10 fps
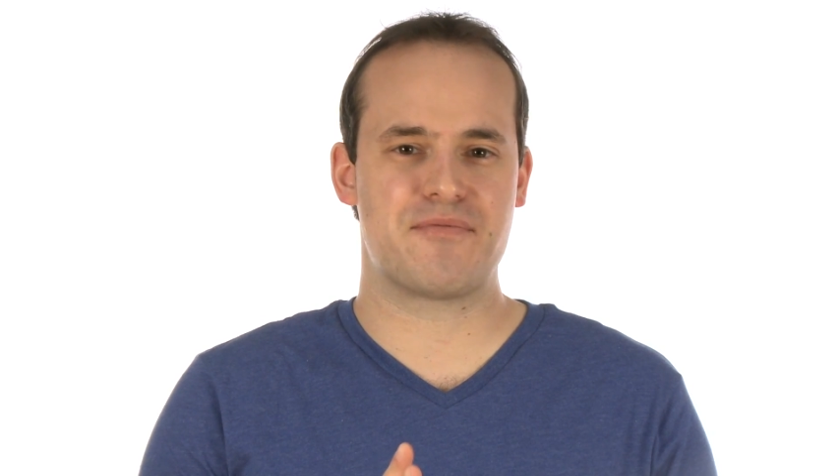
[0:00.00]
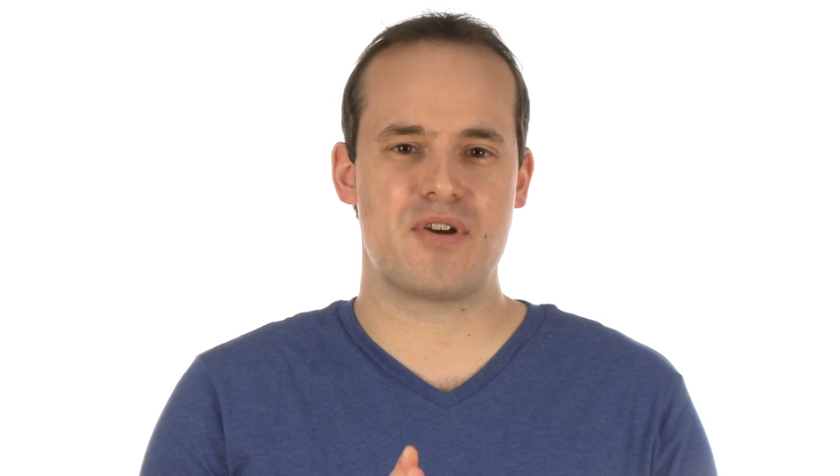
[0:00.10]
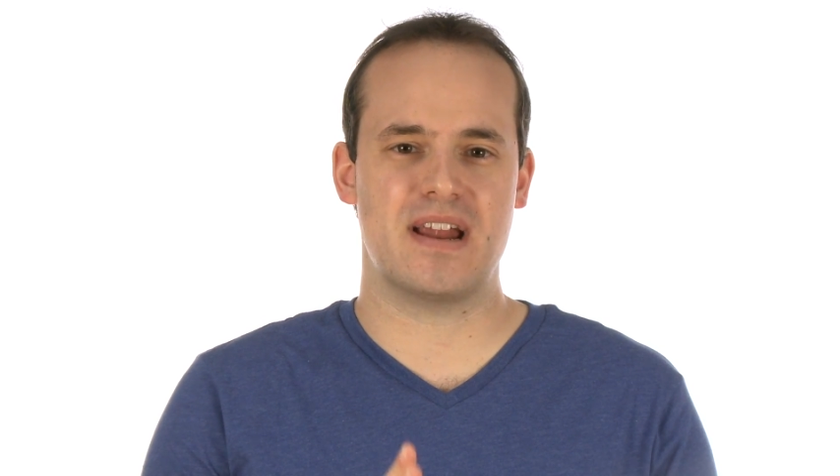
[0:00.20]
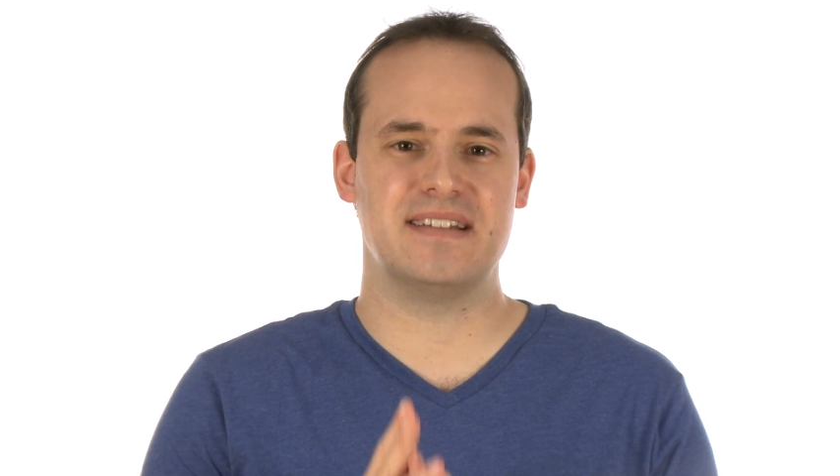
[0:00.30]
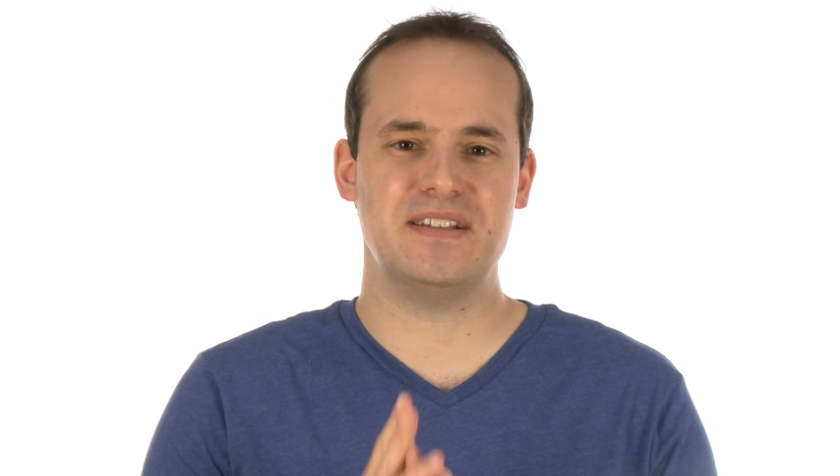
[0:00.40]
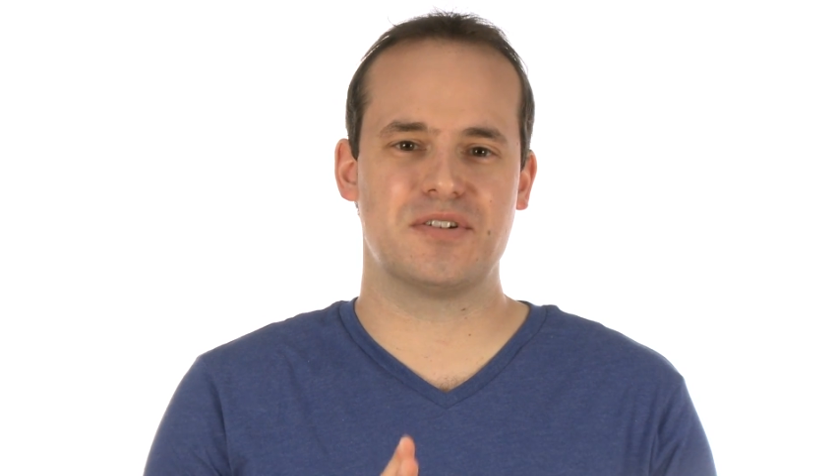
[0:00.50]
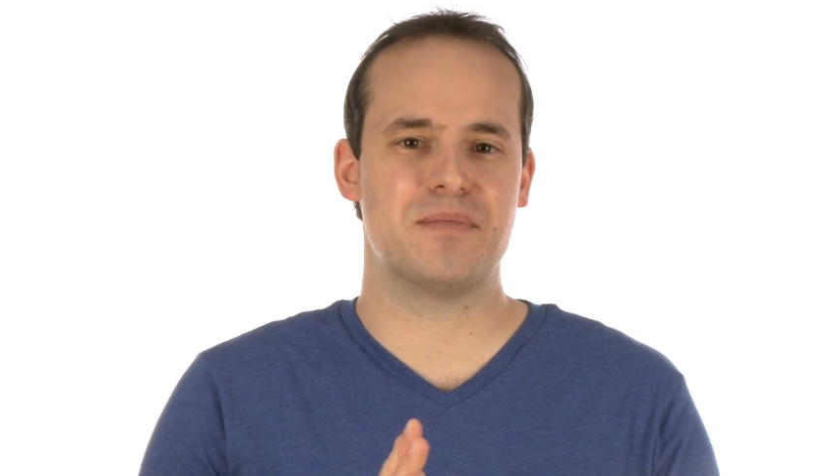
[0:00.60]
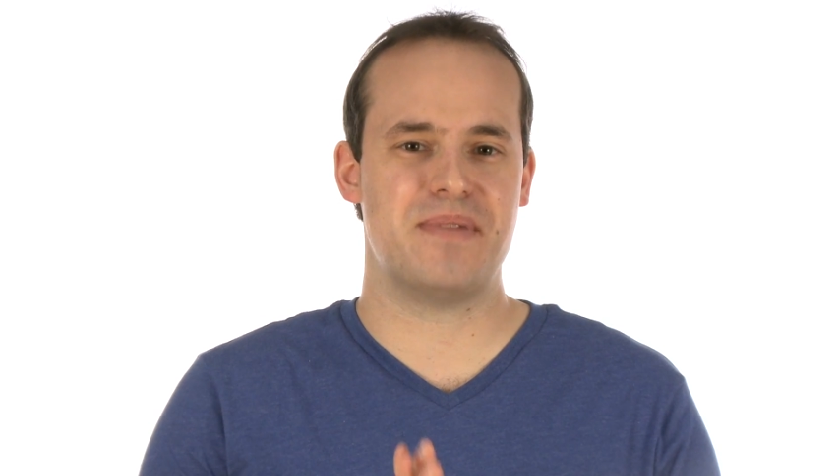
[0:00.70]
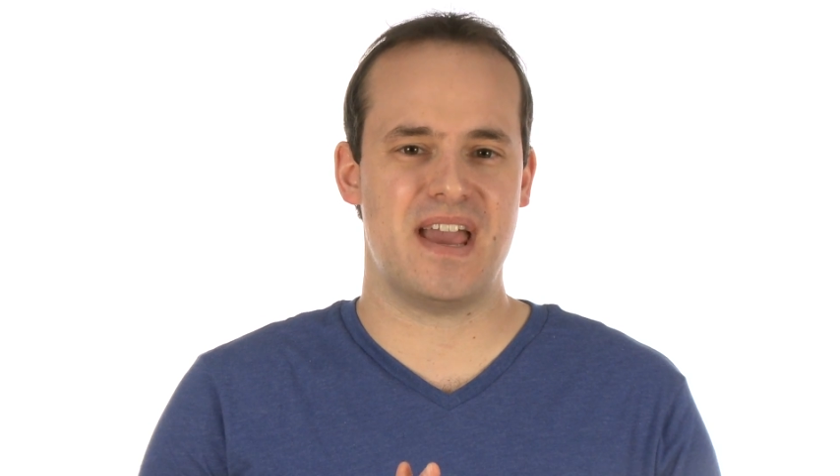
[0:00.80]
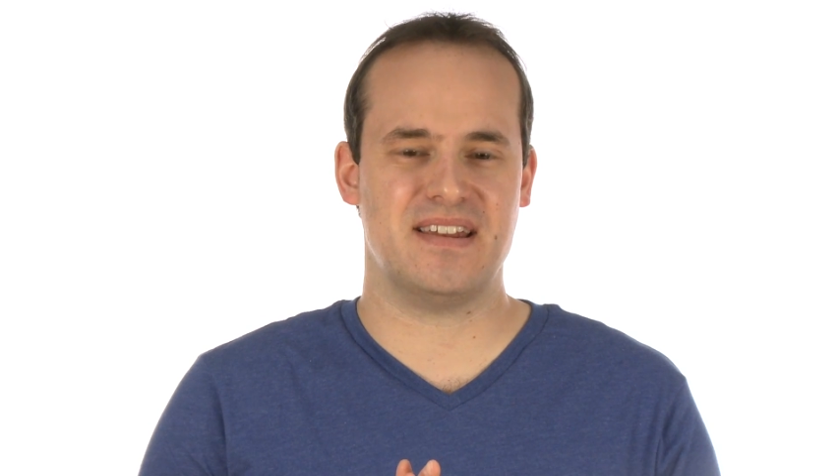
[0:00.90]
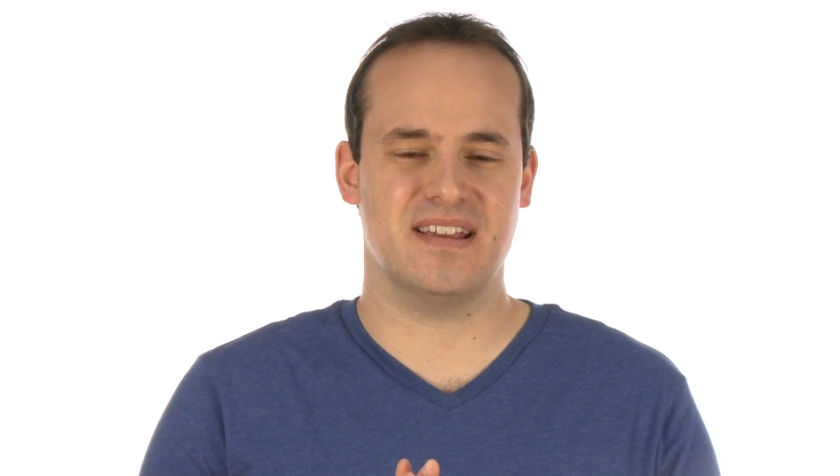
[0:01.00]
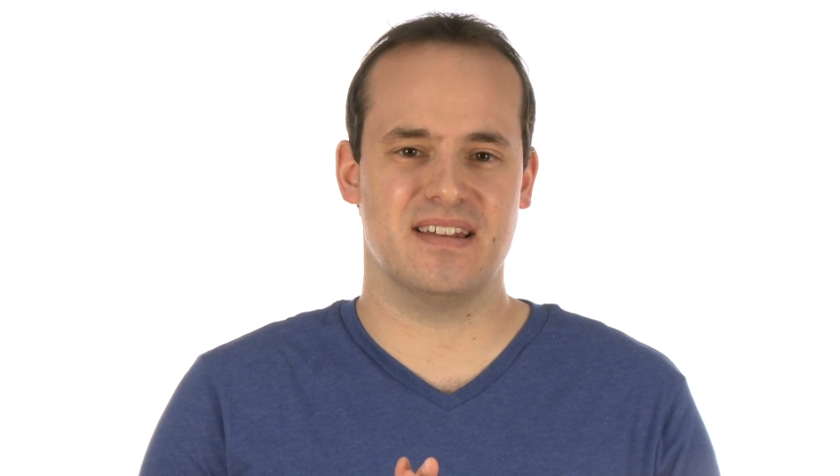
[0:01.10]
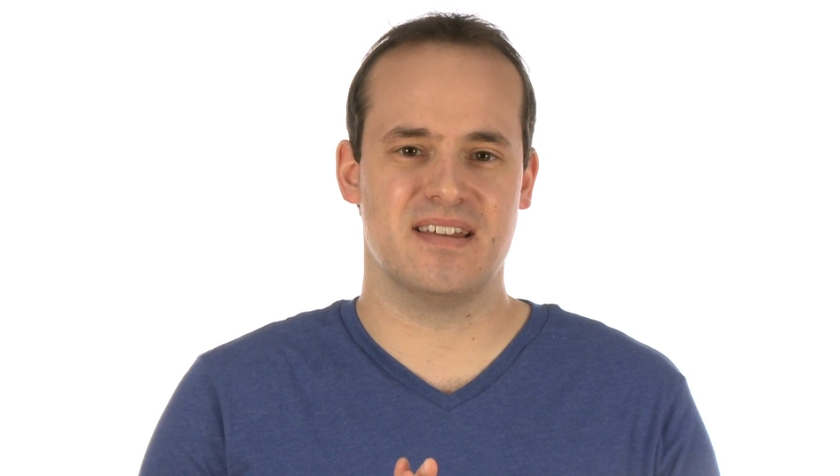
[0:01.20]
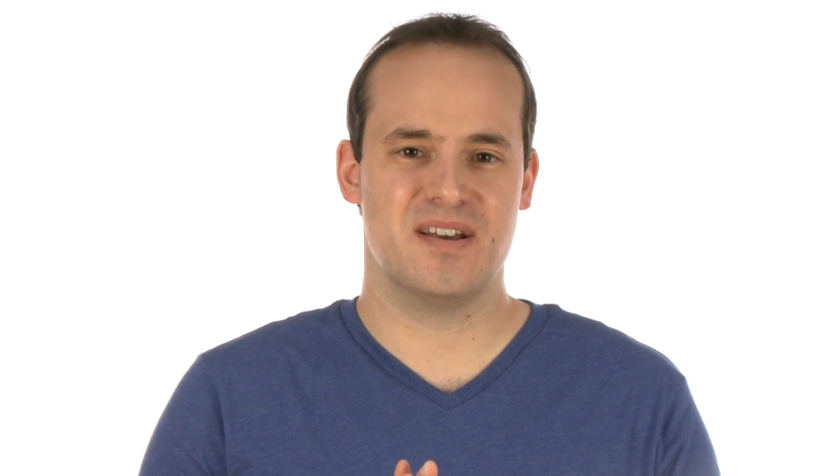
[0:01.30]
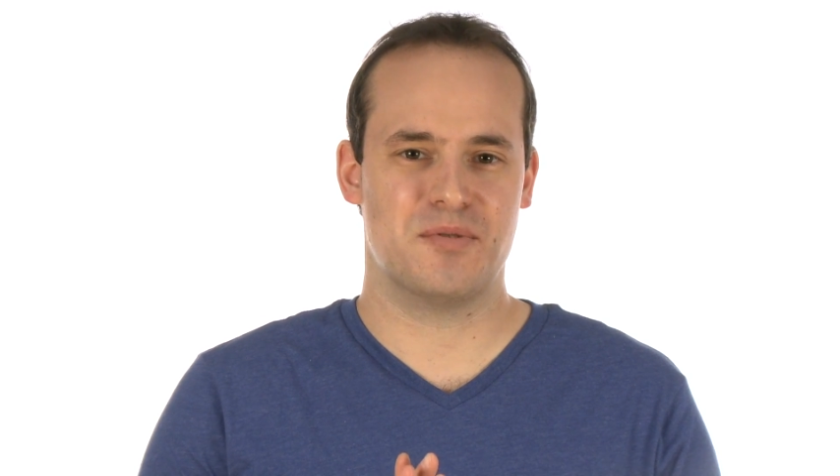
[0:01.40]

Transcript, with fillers: for an ideal companion